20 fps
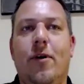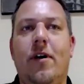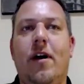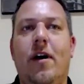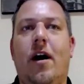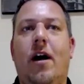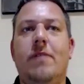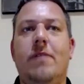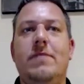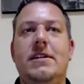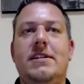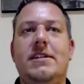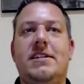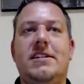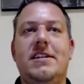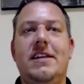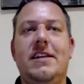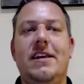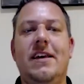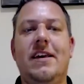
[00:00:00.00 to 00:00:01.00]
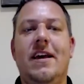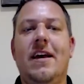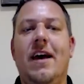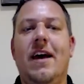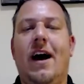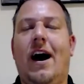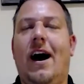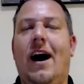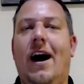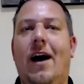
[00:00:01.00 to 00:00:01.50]
Obviously,
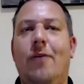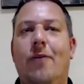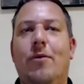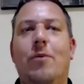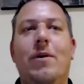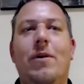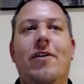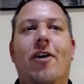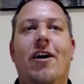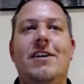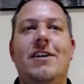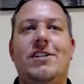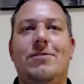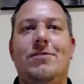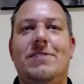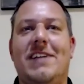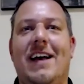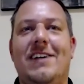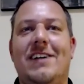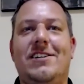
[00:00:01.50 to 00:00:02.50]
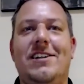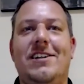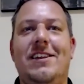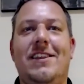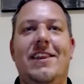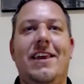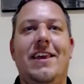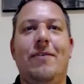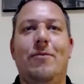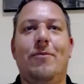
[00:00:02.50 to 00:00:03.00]
when we launched, it was actually
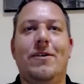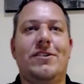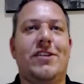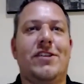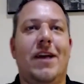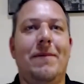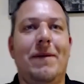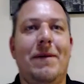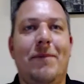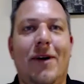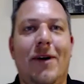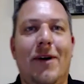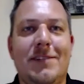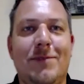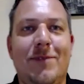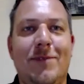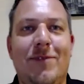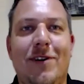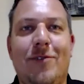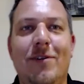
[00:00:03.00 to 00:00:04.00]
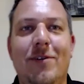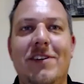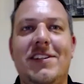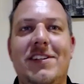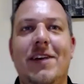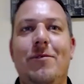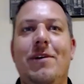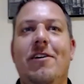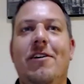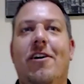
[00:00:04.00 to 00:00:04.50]
the worst timing possible for a career site.
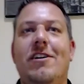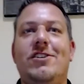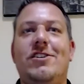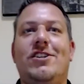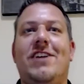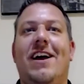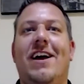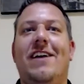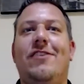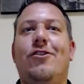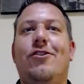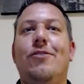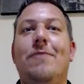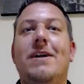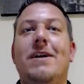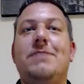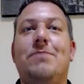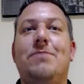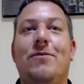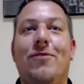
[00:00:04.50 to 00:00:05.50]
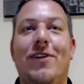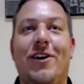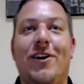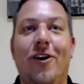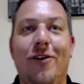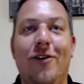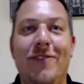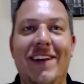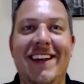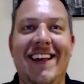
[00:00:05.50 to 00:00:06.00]
We launched 2 months before
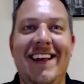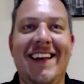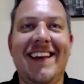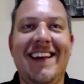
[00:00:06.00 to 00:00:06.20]
COVID.